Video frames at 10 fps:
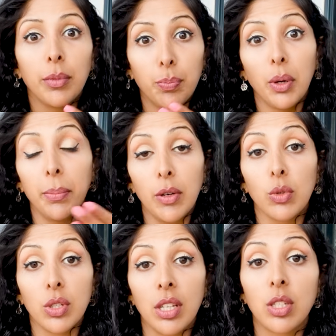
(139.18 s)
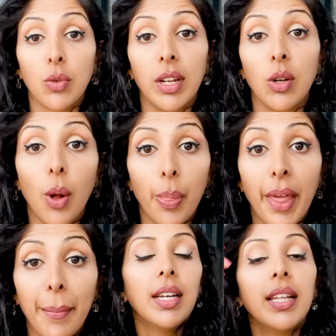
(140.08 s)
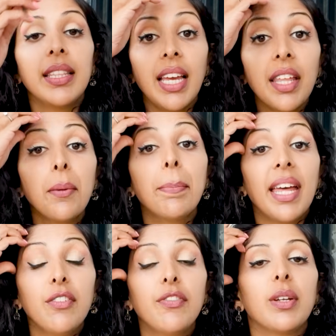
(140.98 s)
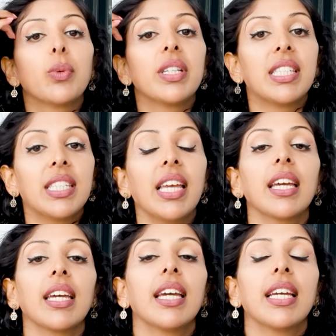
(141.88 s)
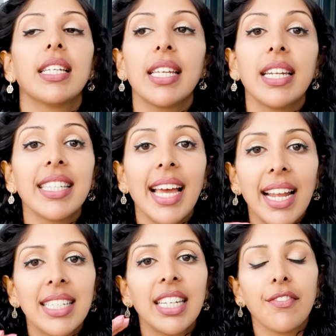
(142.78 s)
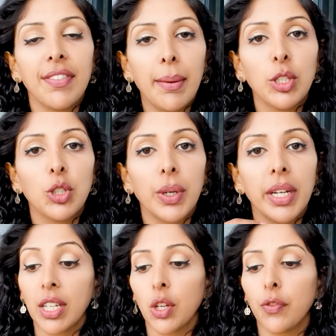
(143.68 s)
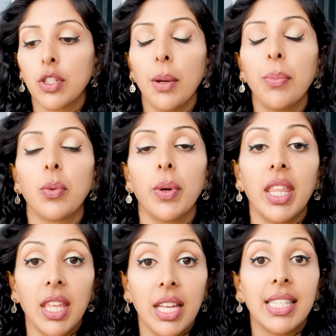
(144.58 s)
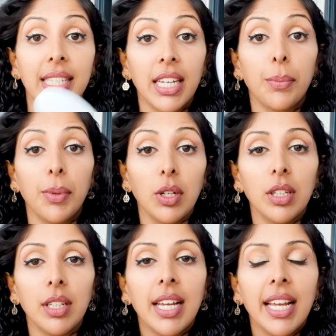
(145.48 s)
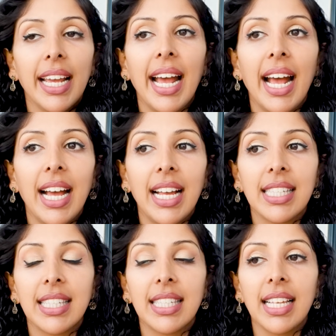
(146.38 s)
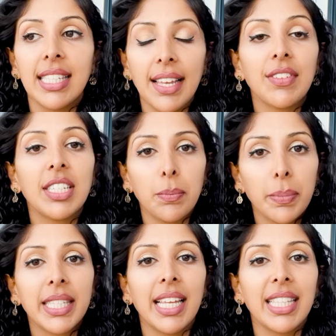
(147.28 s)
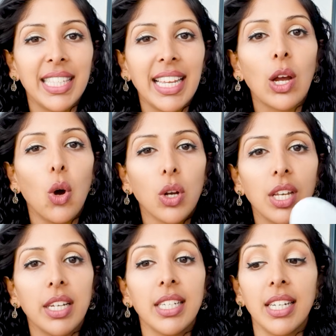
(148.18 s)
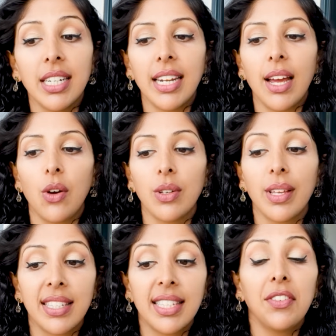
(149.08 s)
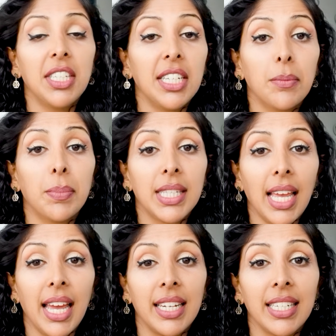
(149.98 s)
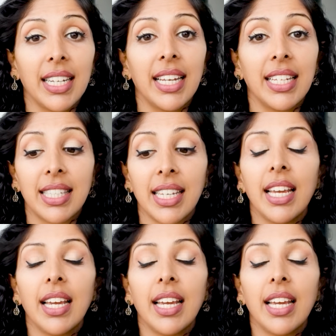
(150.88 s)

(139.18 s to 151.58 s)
put mineral sunscreen on them. The other benefit with zinc is that it's anti-inflammatory. So for example, with Inzincable, it has a 17% zinc oxide in it. Now, at 17%, it's